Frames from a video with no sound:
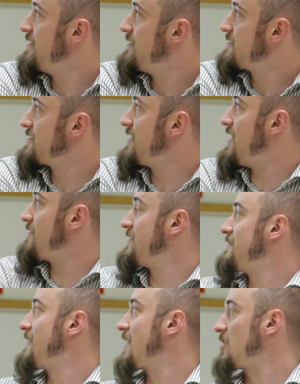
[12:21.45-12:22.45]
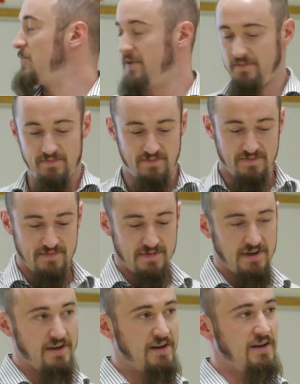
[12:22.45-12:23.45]
So you have an environment.
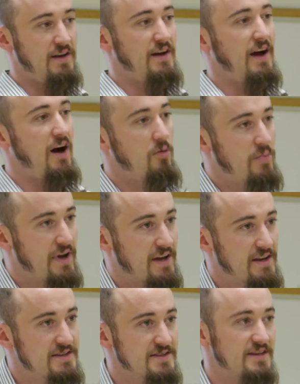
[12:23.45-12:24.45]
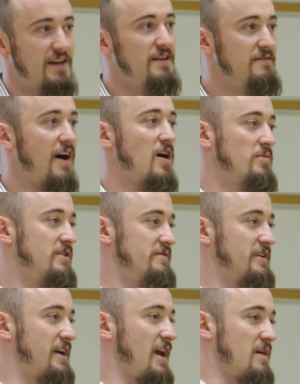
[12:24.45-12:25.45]
How big is the environment of
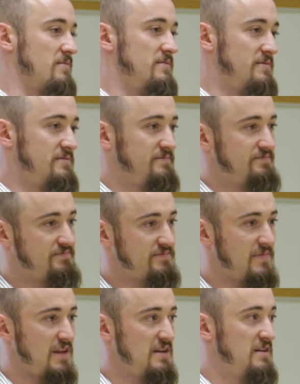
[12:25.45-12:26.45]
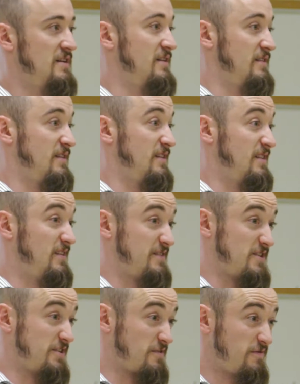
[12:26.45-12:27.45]
your game? If it's
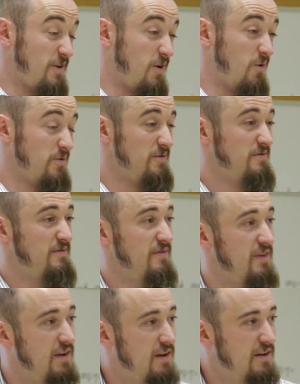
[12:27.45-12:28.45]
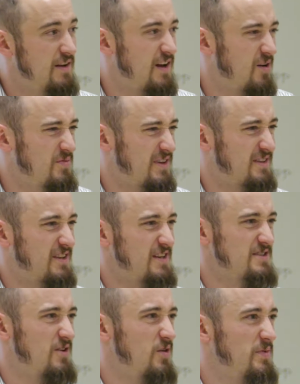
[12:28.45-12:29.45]
on your phone, how big? Do you guys
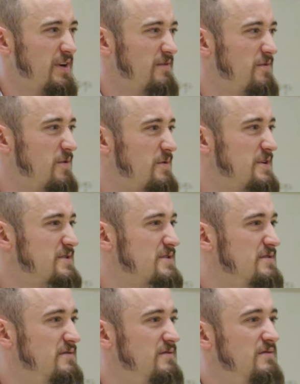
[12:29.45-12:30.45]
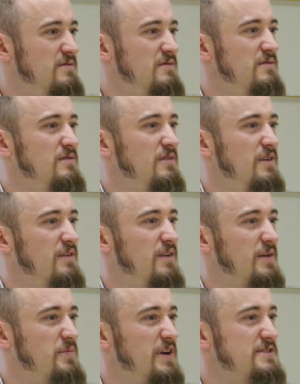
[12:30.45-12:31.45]
know how big a phone is?
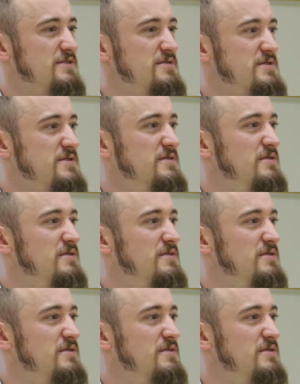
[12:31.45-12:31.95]
Like pixels?